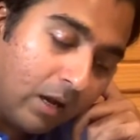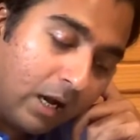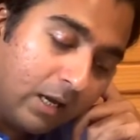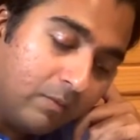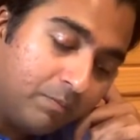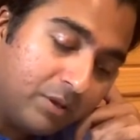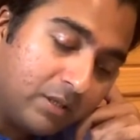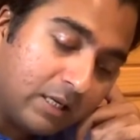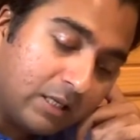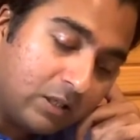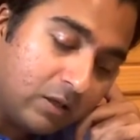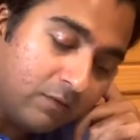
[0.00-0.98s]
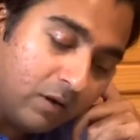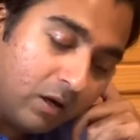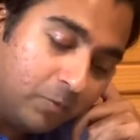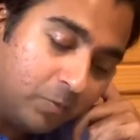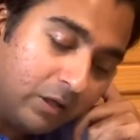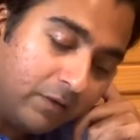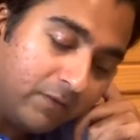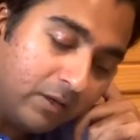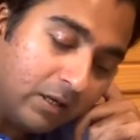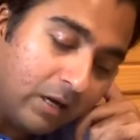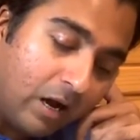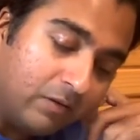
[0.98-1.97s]
I am possessed of
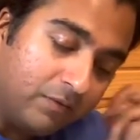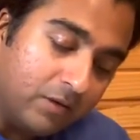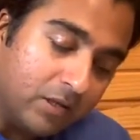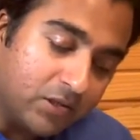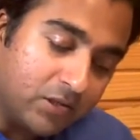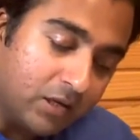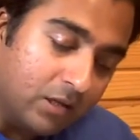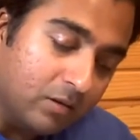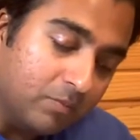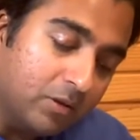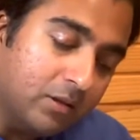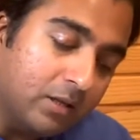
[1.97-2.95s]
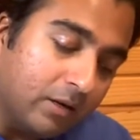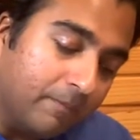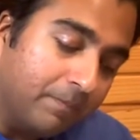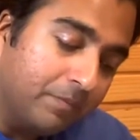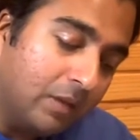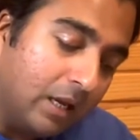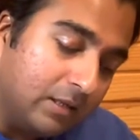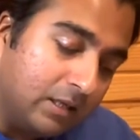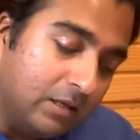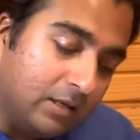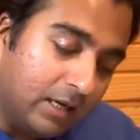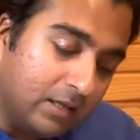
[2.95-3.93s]
unwavering confidence in the Buddha, and
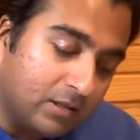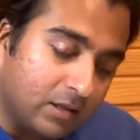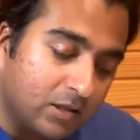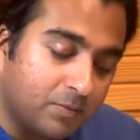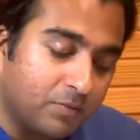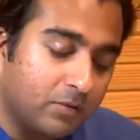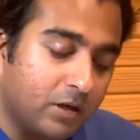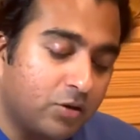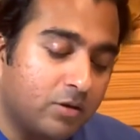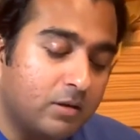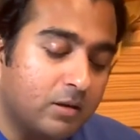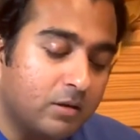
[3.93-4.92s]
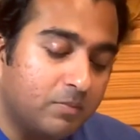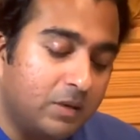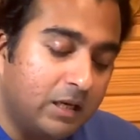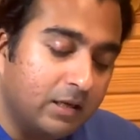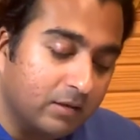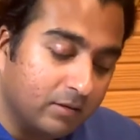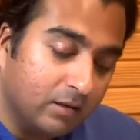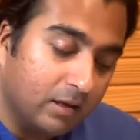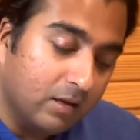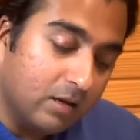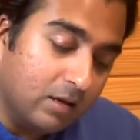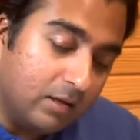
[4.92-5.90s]
he gains inspiration in the meaning,
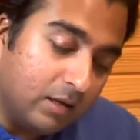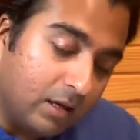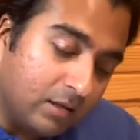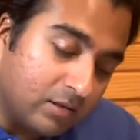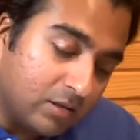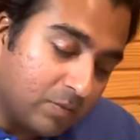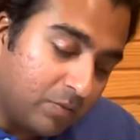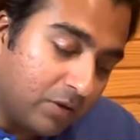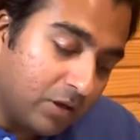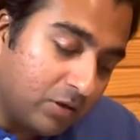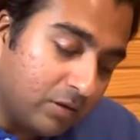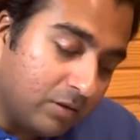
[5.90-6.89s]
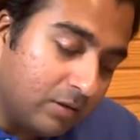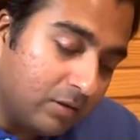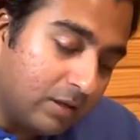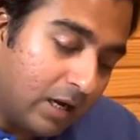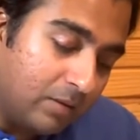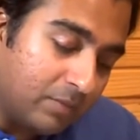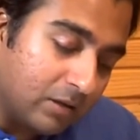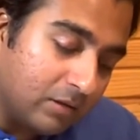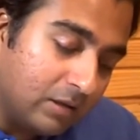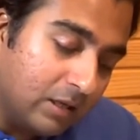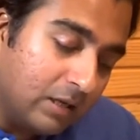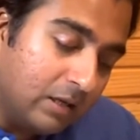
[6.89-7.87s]
gains inspiration in the
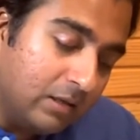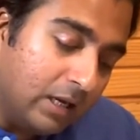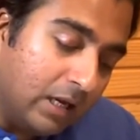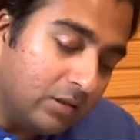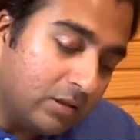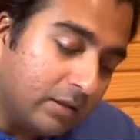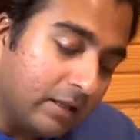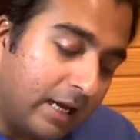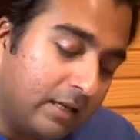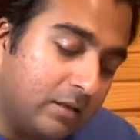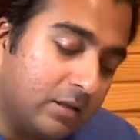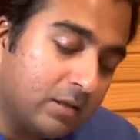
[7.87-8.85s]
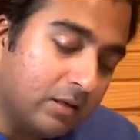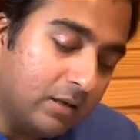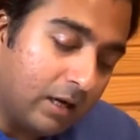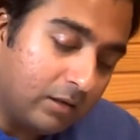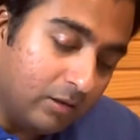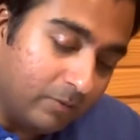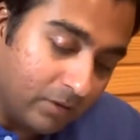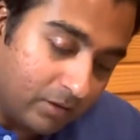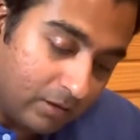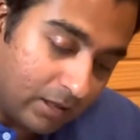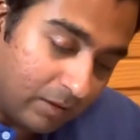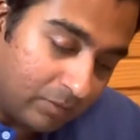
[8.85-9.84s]
Dhamma, gains gladness connected
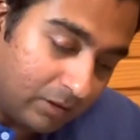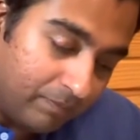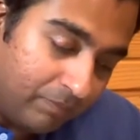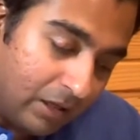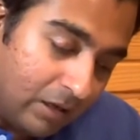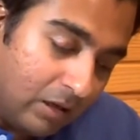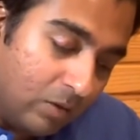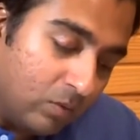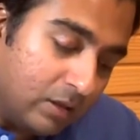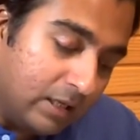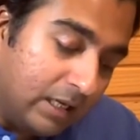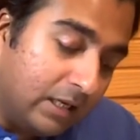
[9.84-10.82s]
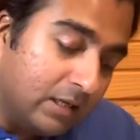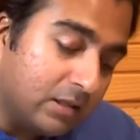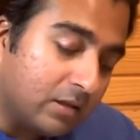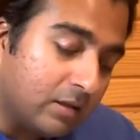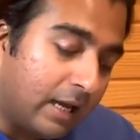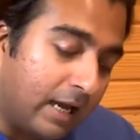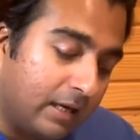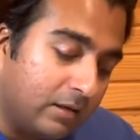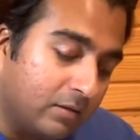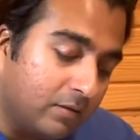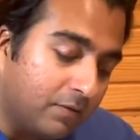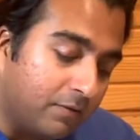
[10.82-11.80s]
with the Dhamma. When he is
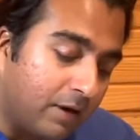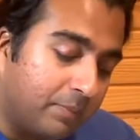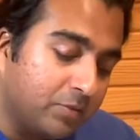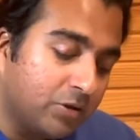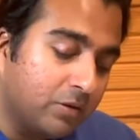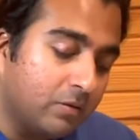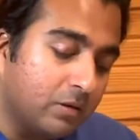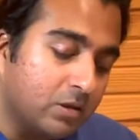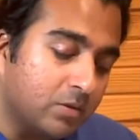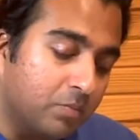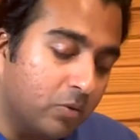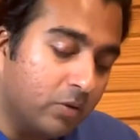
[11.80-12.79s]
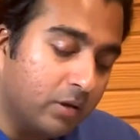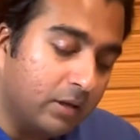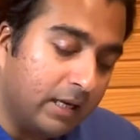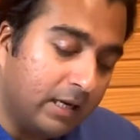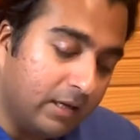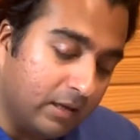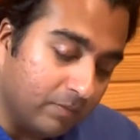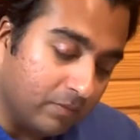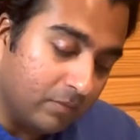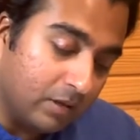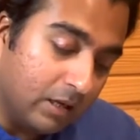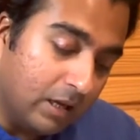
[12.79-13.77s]
glad, rapture is born in
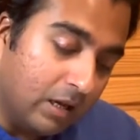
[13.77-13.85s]
him.